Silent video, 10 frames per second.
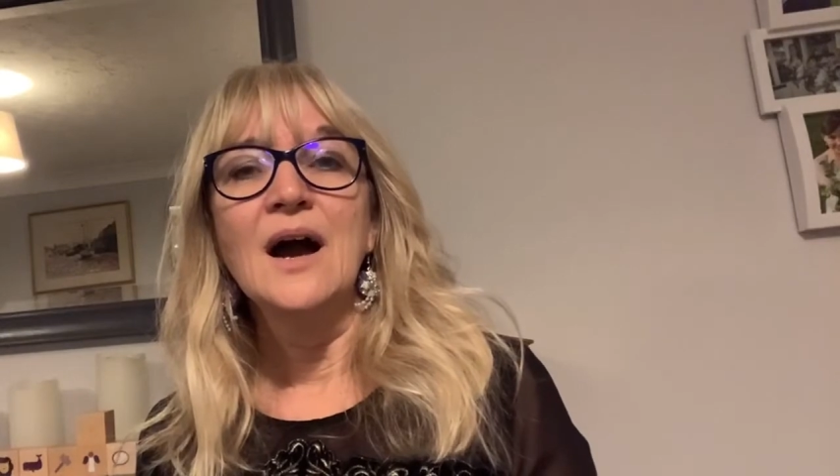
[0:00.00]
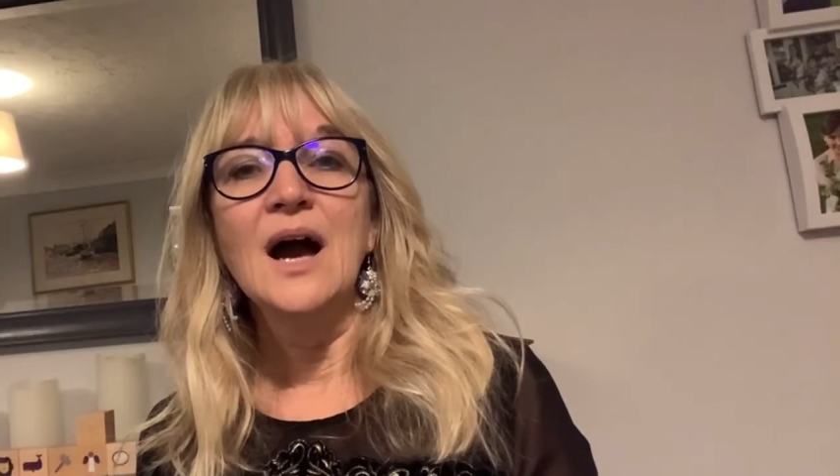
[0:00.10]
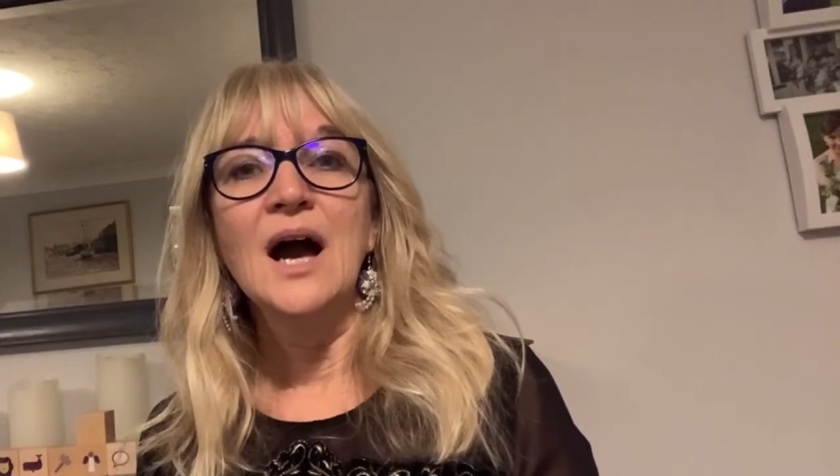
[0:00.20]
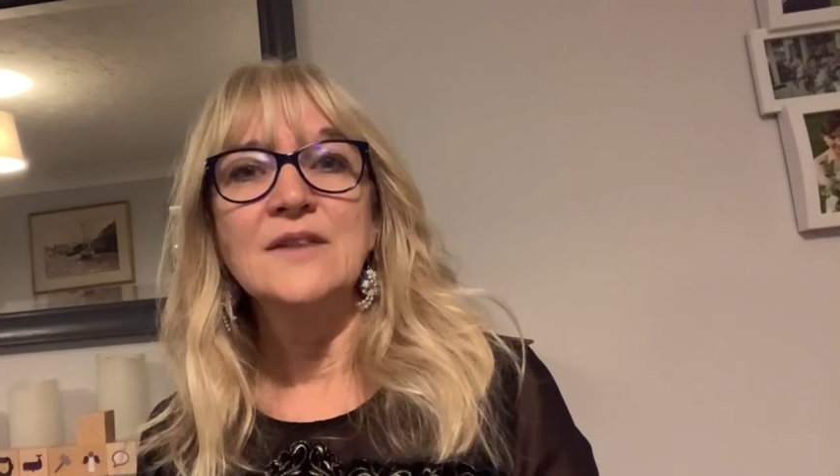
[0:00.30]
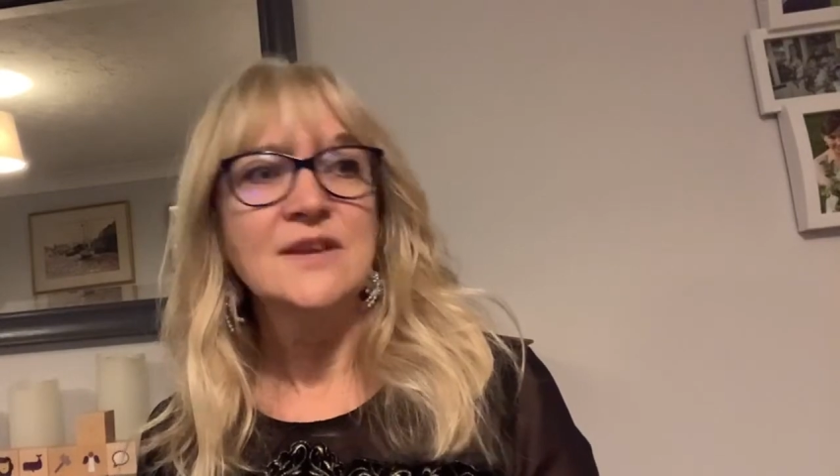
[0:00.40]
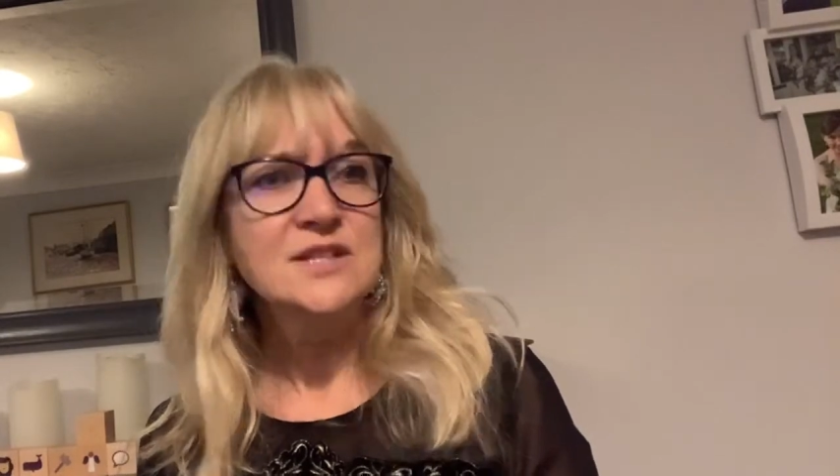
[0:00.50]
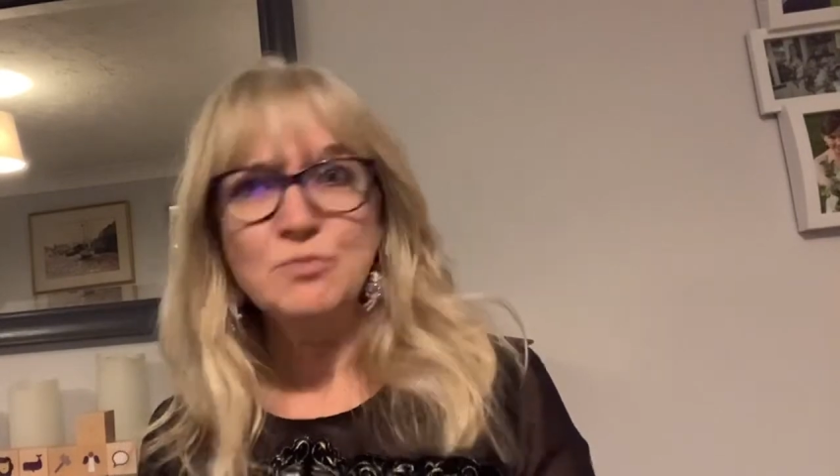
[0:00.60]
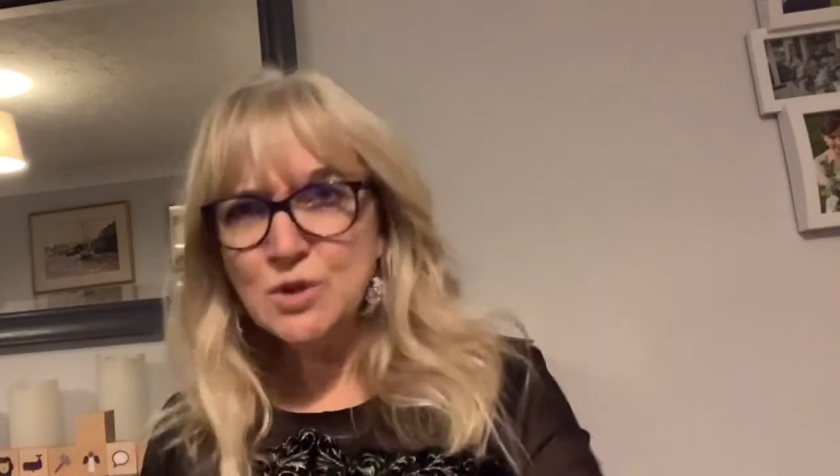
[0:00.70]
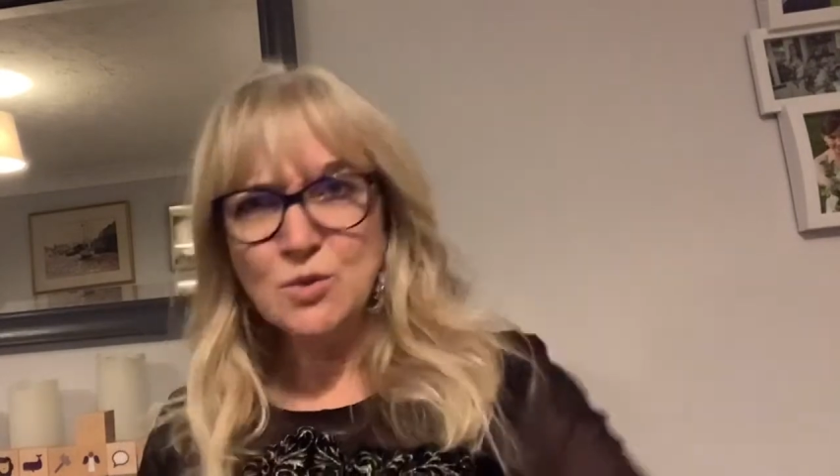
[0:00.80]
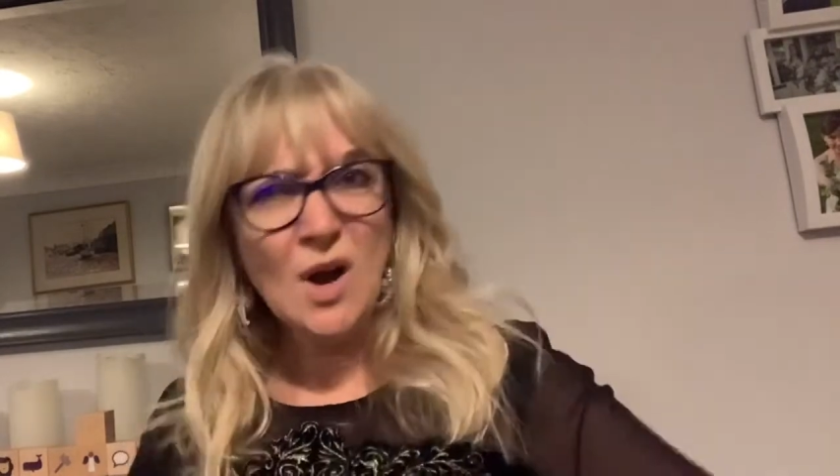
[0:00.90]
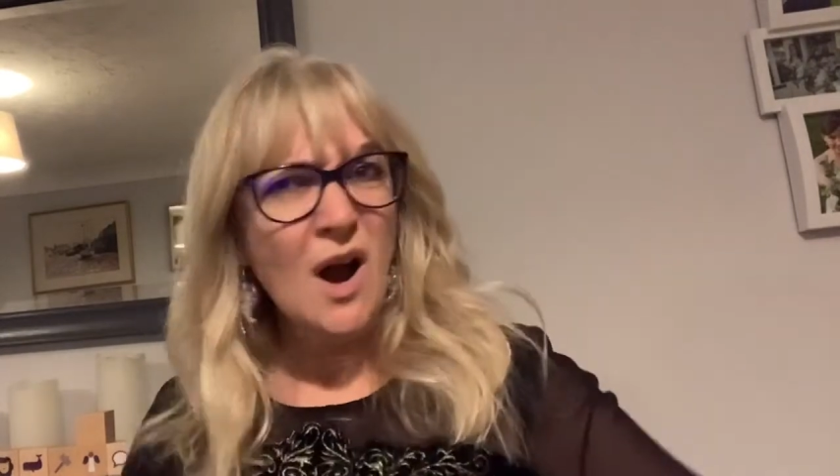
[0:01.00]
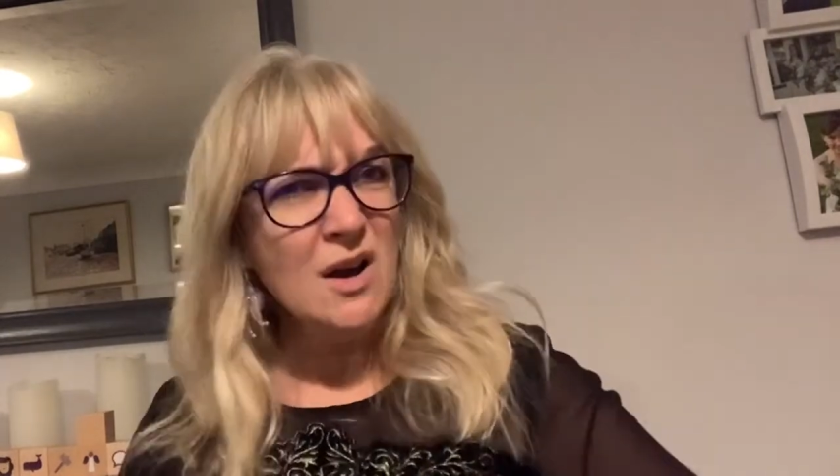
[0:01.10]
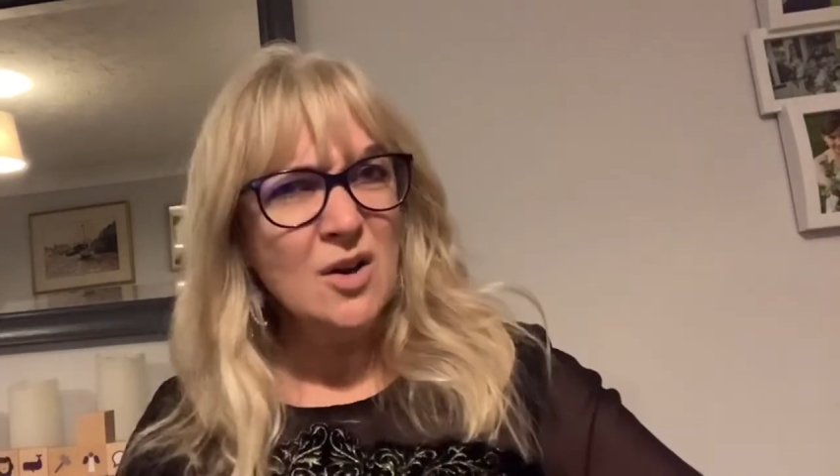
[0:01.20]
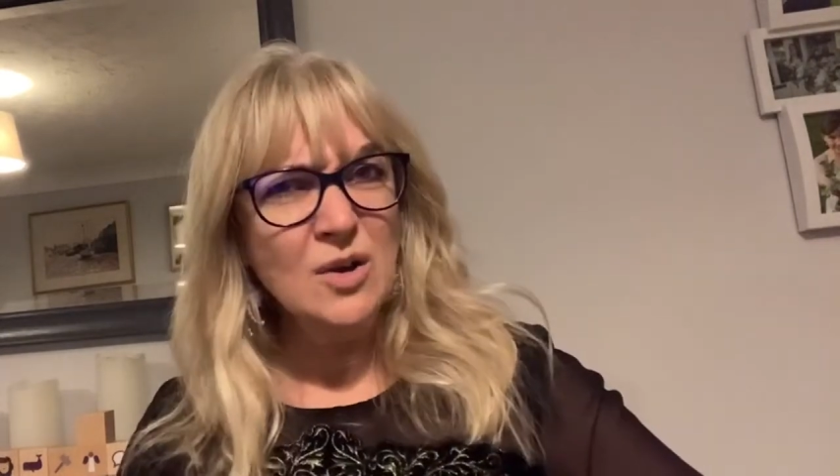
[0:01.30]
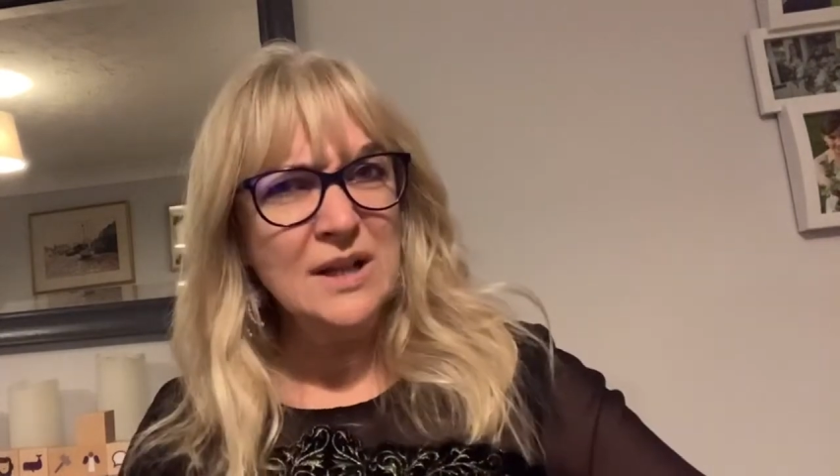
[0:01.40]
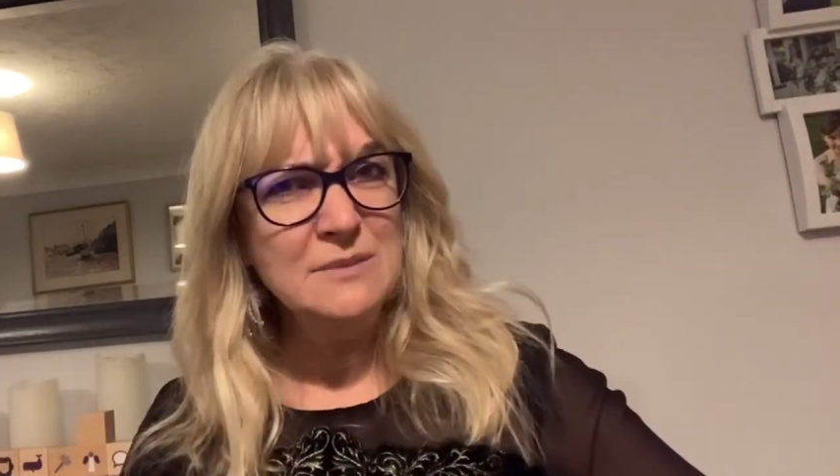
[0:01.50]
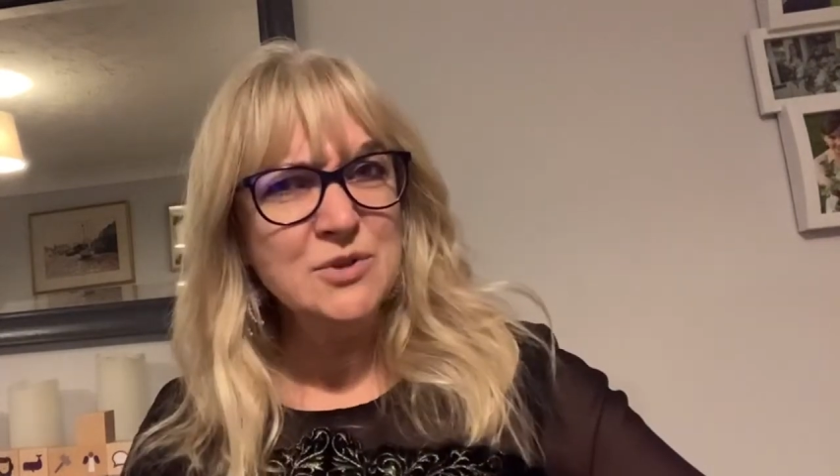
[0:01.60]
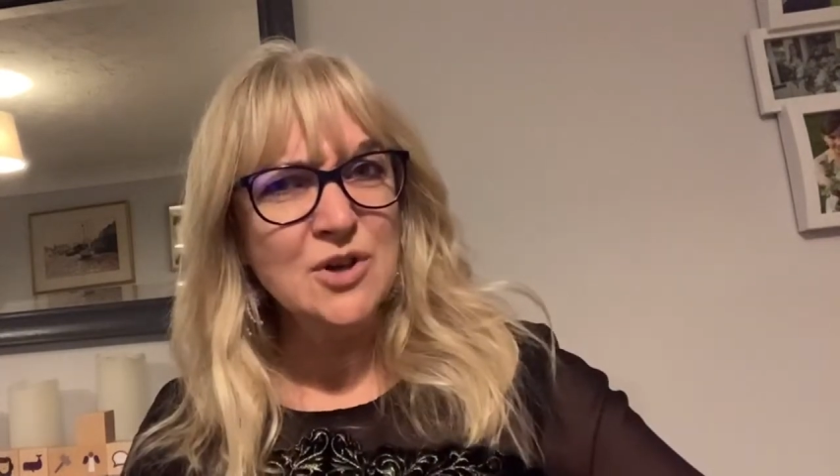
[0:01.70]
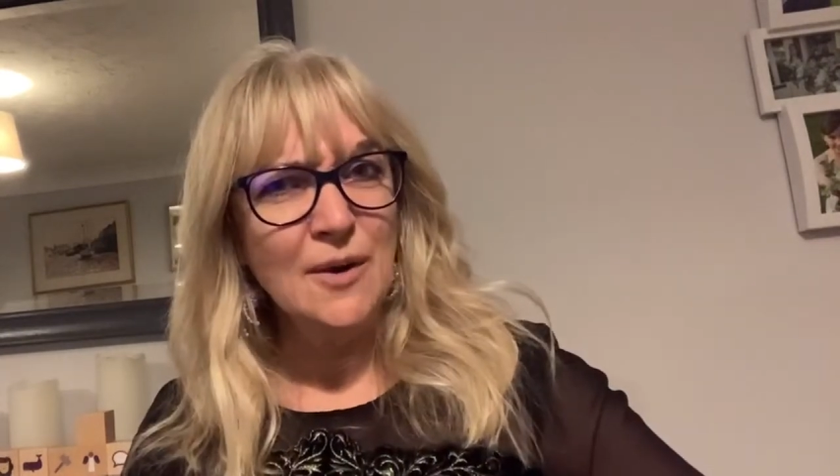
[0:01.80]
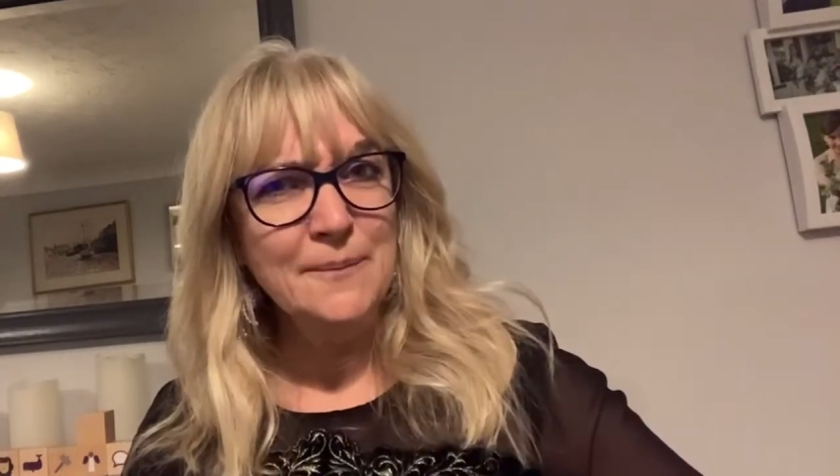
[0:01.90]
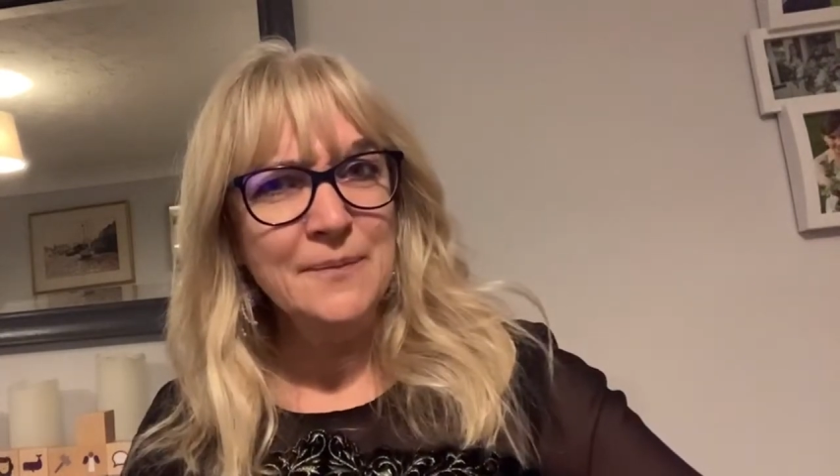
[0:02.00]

And they said, "You can't call him John.